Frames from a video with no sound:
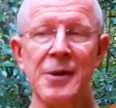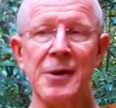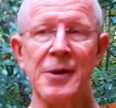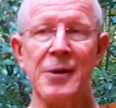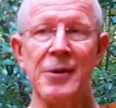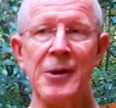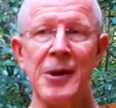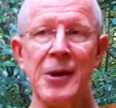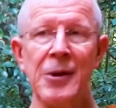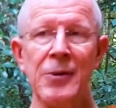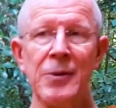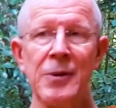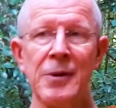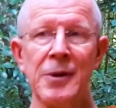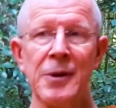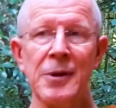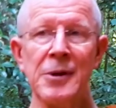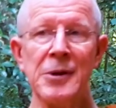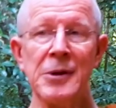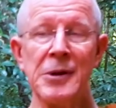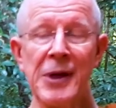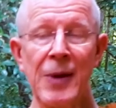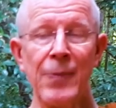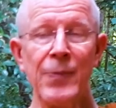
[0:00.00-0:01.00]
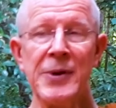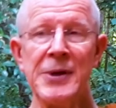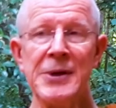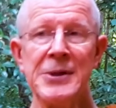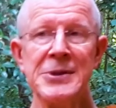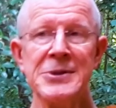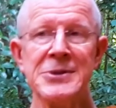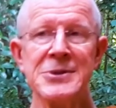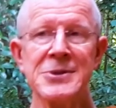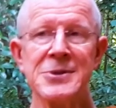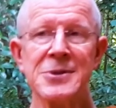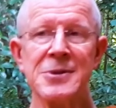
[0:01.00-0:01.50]
There were
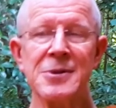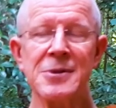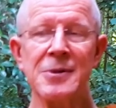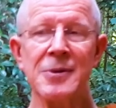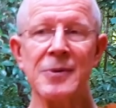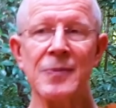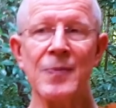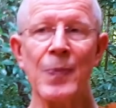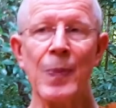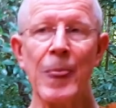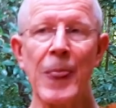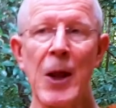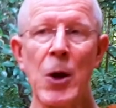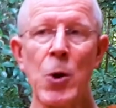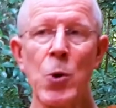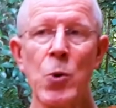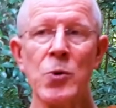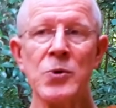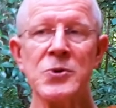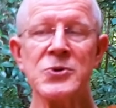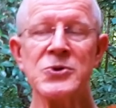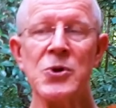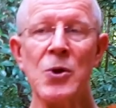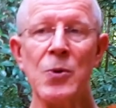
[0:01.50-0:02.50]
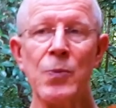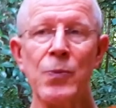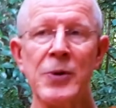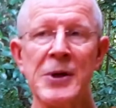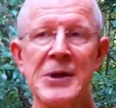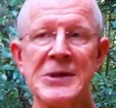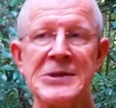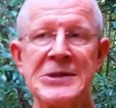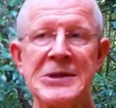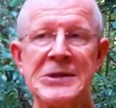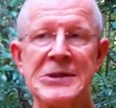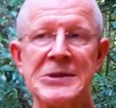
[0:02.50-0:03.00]
leopards also
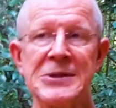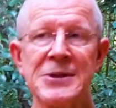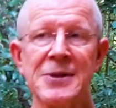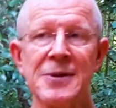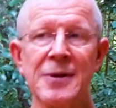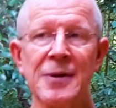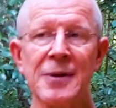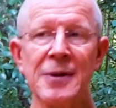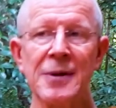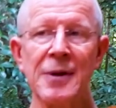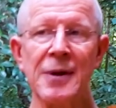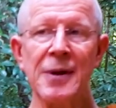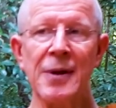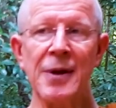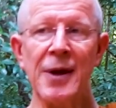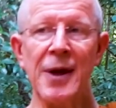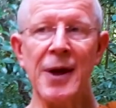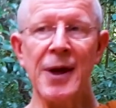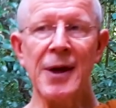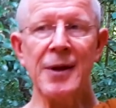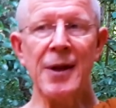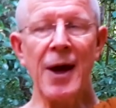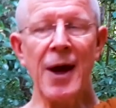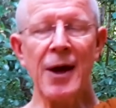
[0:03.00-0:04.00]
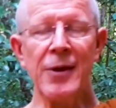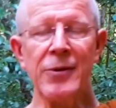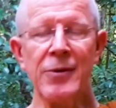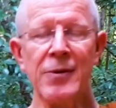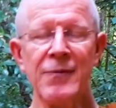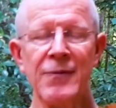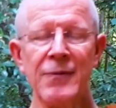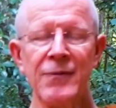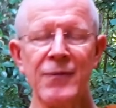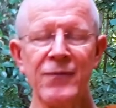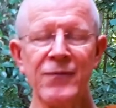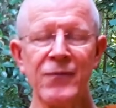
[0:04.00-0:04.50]
present, and
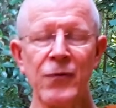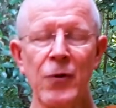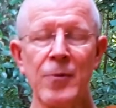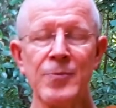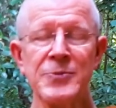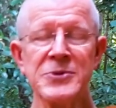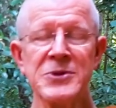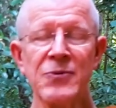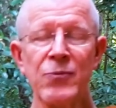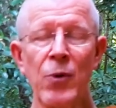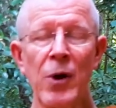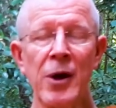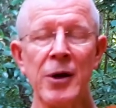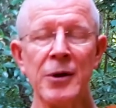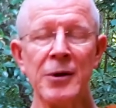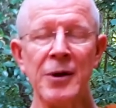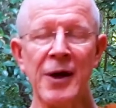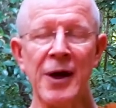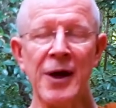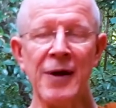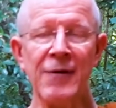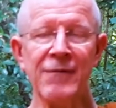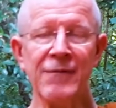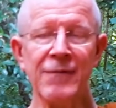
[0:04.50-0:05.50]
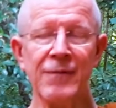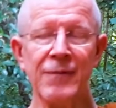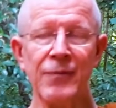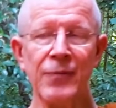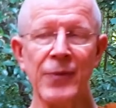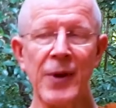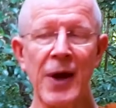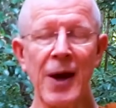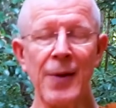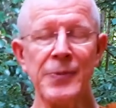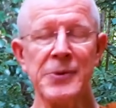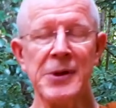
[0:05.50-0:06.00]
other forms of wildlife.
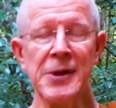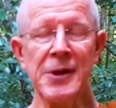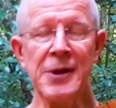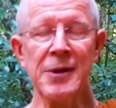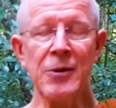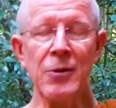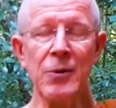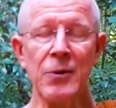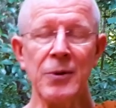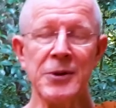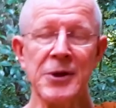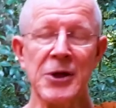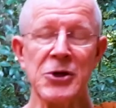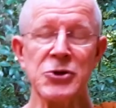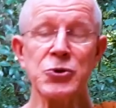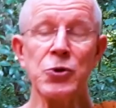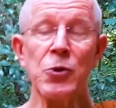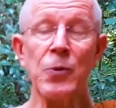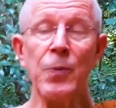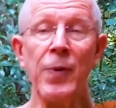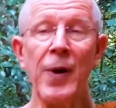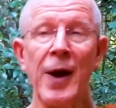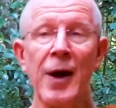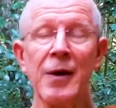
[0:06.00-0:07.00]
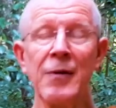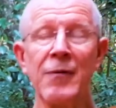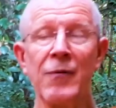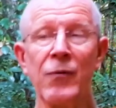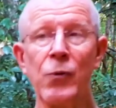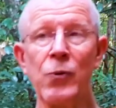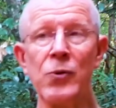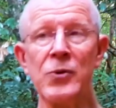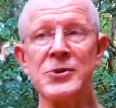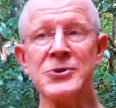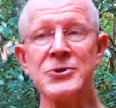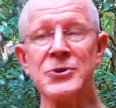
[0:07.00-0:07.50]
Up near the national park, of
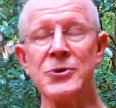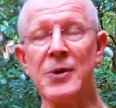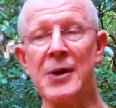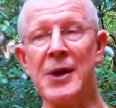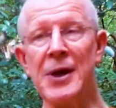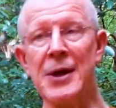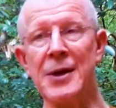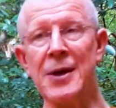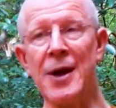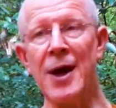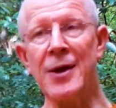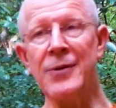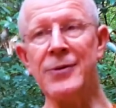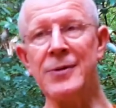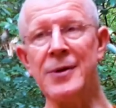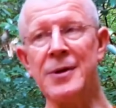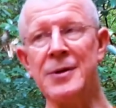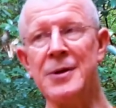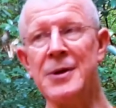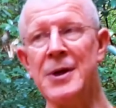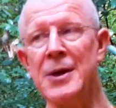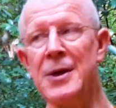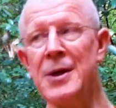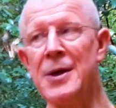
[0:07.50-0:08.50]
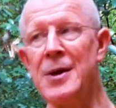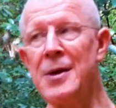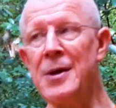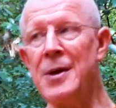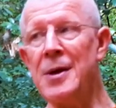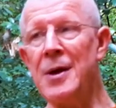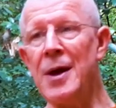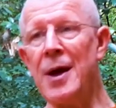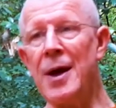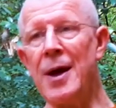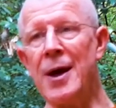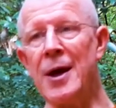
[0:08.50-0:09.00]
course, you had other
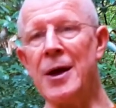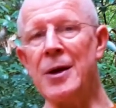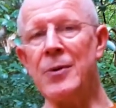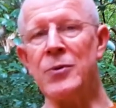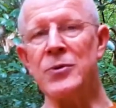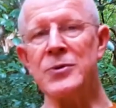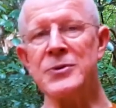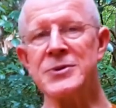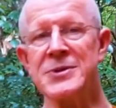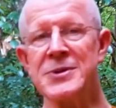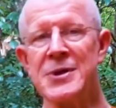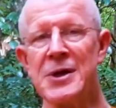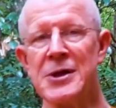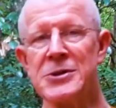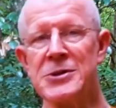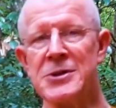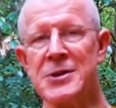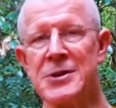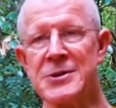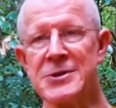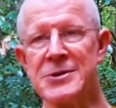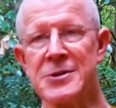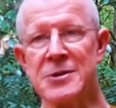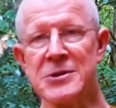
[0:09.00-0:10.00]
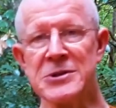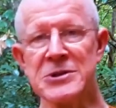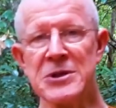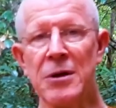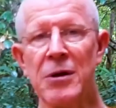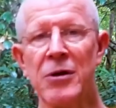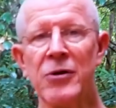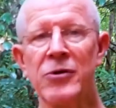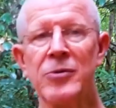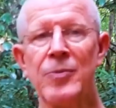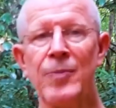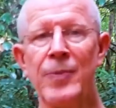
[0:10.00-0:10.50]
animals such as the
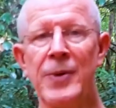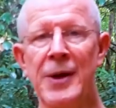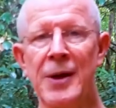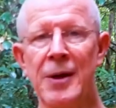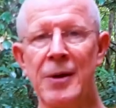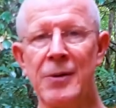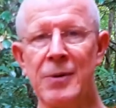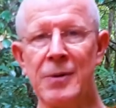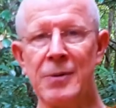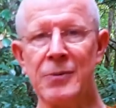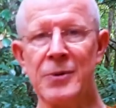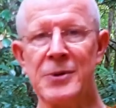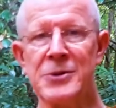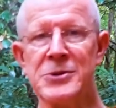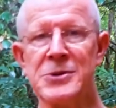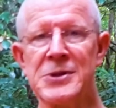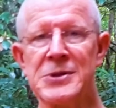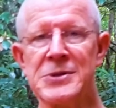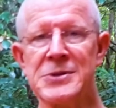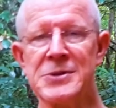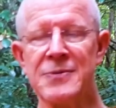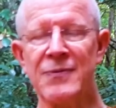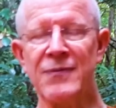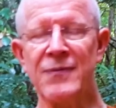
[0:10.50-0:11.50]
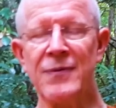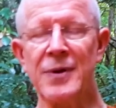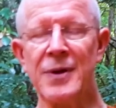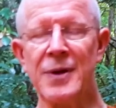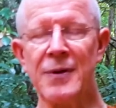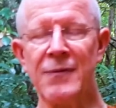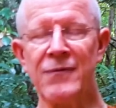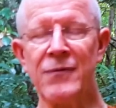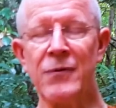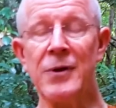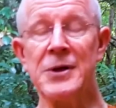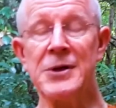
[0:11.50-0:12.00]
sloth bear, which is
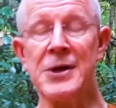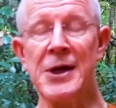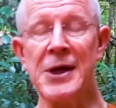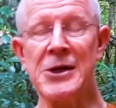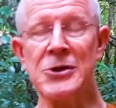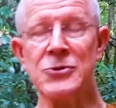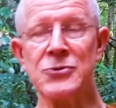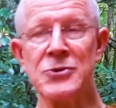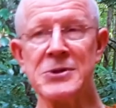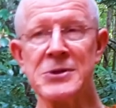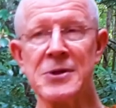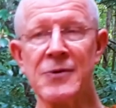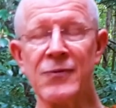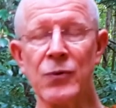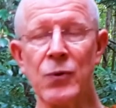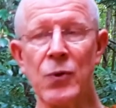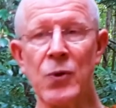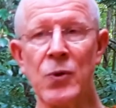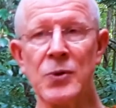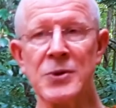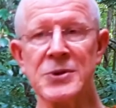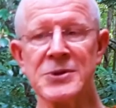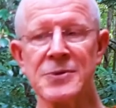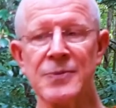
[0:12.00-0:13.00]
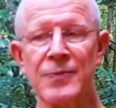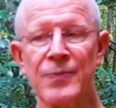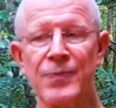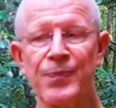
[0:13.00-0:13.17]
very dangerous, of course.